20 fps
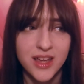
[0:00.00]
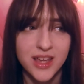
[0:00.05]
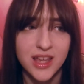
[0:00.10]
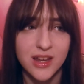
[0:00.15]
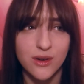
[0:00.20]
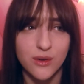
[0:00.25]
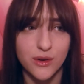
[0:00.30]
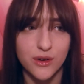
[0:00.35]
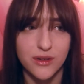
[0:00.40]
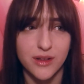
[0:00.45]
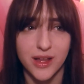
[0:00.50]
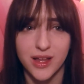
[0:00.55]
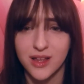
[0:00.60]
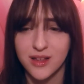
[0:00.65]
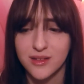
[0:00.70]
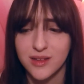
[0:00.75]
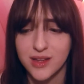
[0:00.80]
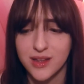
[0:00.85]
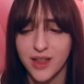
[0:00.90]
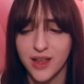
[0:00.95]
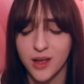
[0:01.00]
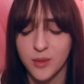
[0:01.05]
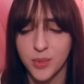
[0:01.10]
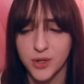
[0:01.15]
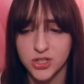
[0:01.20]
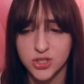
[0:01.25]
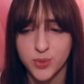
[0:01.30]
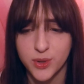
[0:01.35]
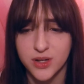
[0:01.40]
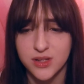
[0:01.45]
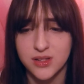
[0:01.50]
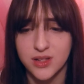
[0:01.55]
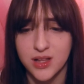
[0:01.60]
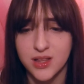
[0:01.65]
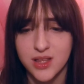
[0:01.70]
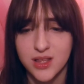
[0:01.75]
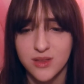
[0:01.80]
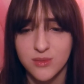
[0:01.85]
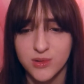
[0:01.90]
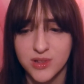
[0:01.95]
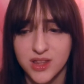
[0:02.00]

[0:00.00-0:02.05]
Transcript: you had to get like a bunch of pairs of lenses,